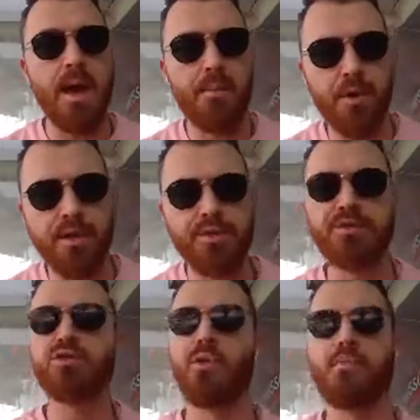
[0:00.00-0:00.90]
And what I
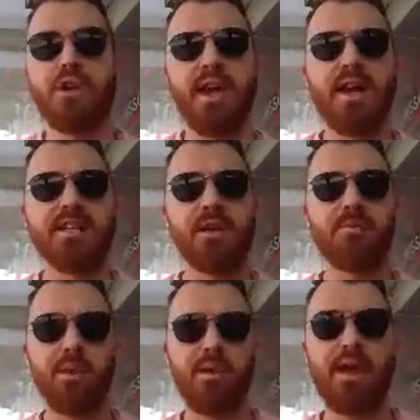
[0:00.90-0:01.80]
do during my day is I
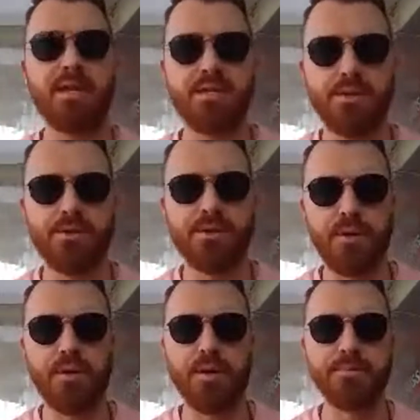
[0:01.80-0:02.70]
block out certain
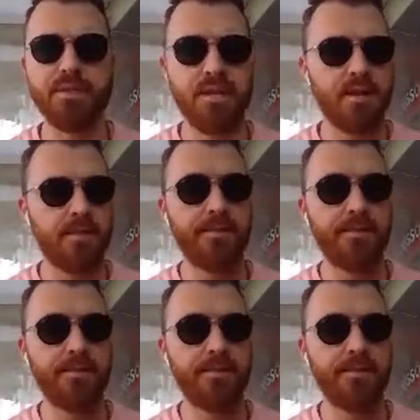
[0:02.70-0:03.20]
times